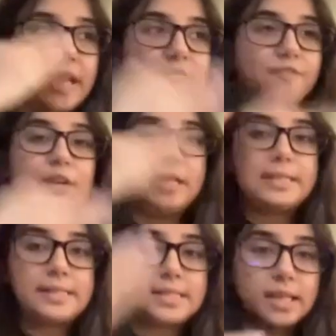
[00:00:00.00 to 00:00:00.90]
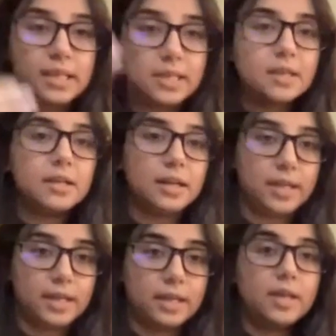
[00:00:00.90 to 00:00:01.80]
every single
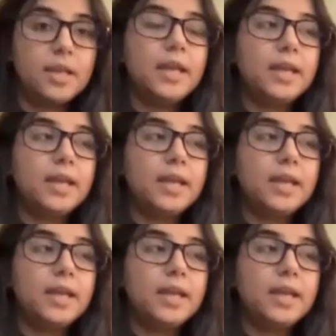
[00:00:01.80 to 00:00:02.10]
day